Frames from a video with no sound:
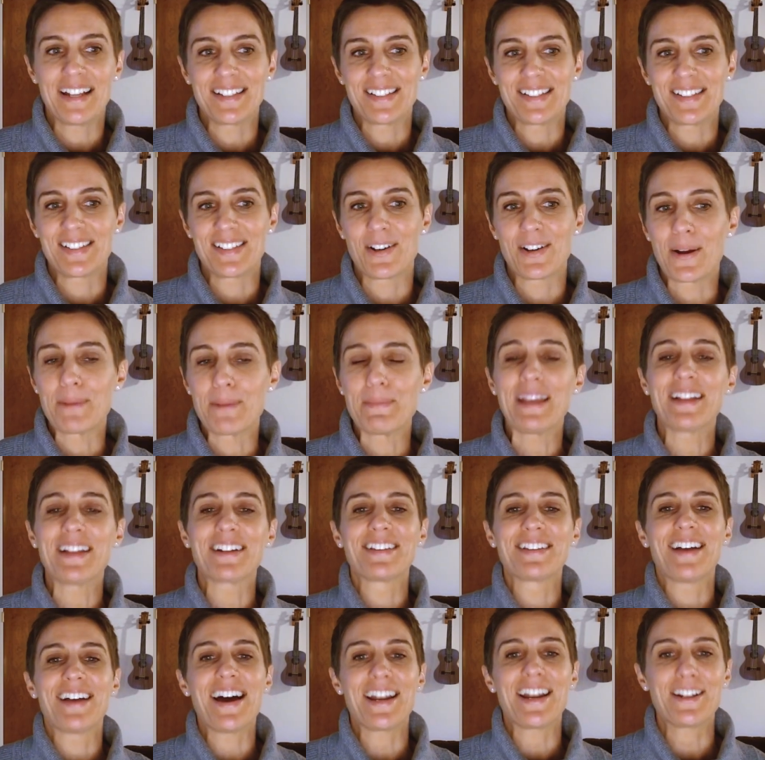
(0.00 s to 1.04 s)
And so I made
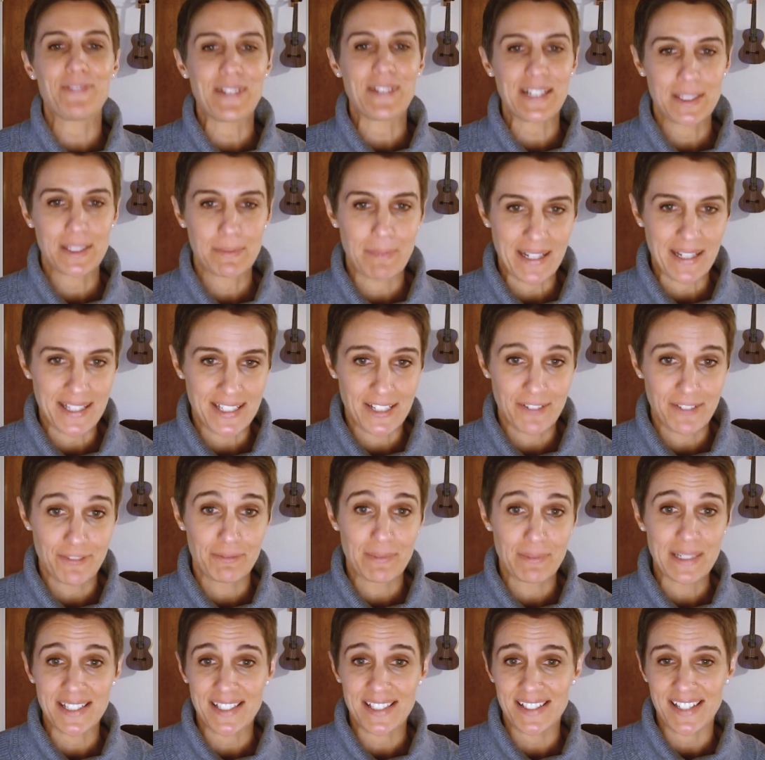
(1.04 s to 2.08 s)
a lot of expensive
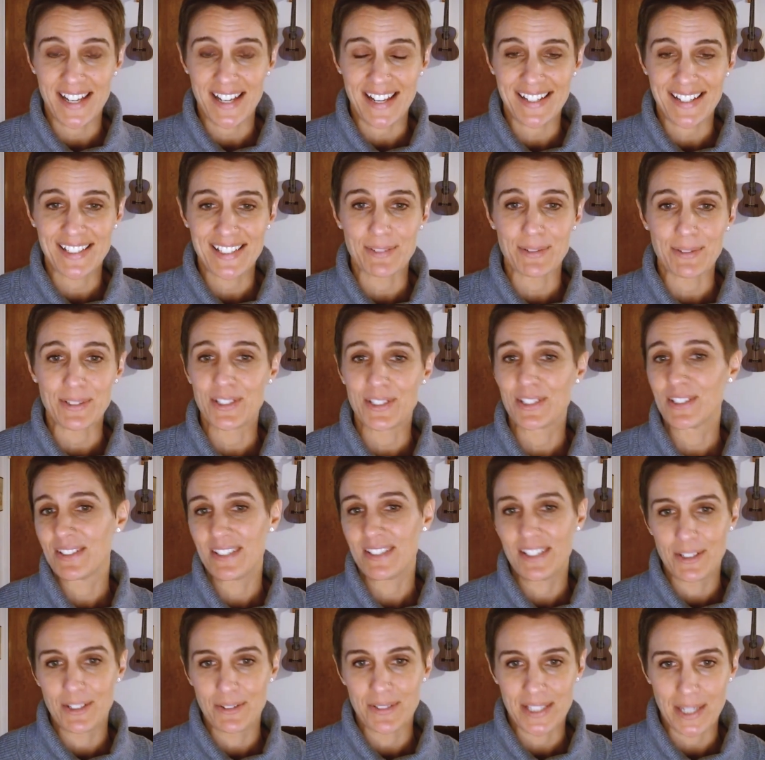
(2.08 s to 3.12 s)
mistakes, which,
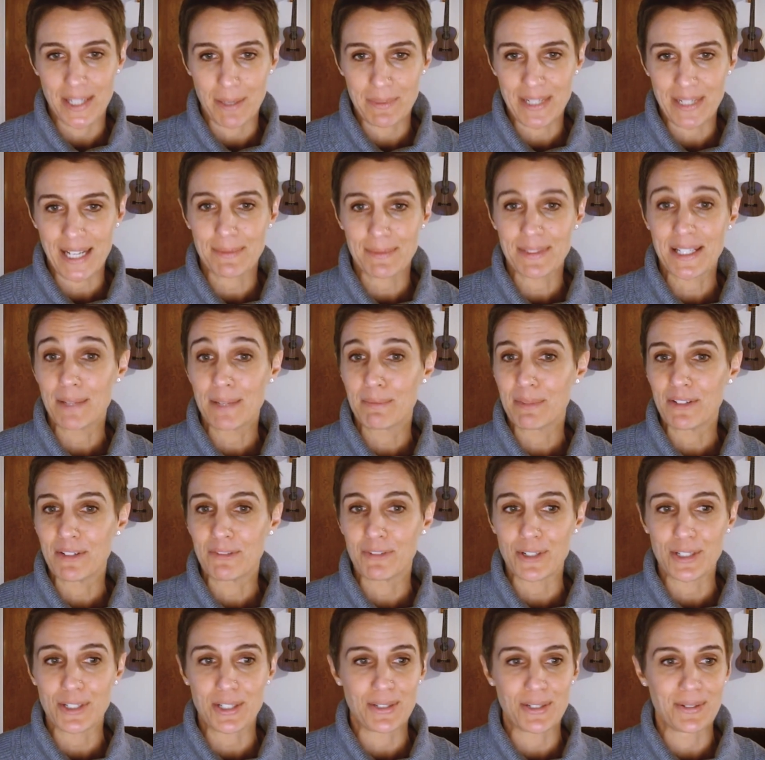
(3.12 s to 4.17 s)
you know, sometimes can be
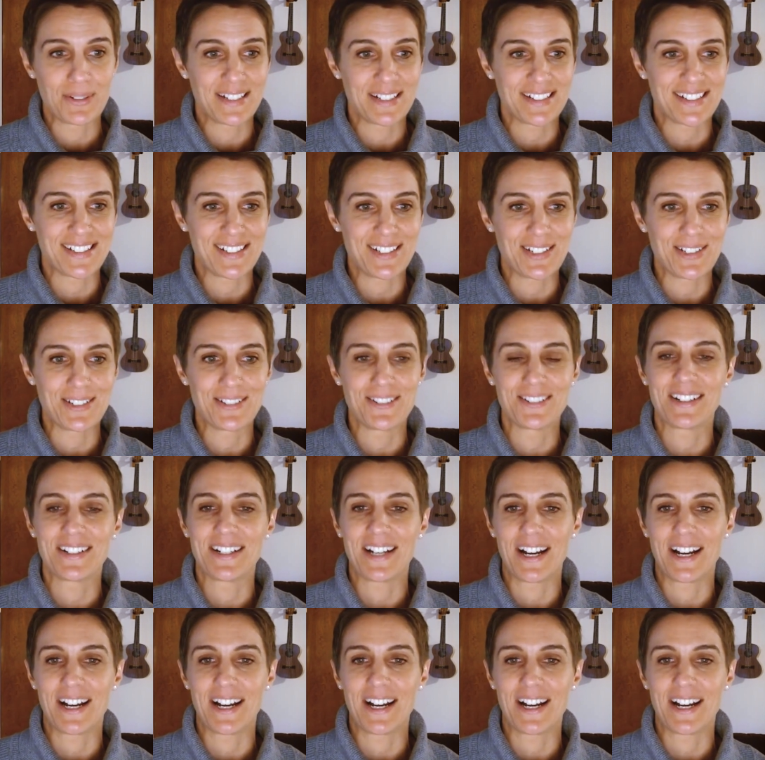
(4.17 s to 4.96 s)
fortuitous too.